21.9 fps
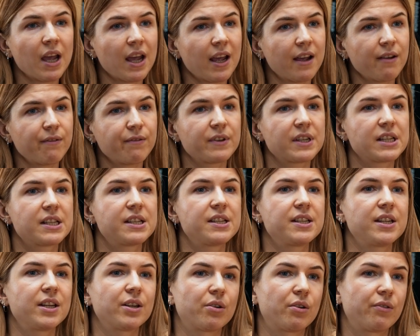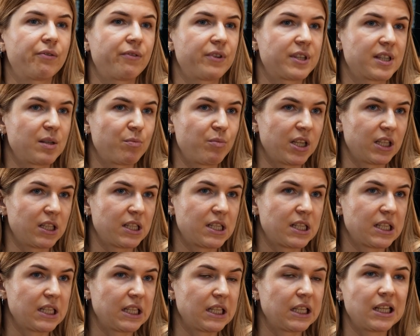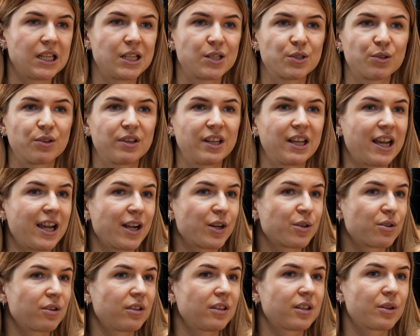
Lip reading: have zero visibility into the actual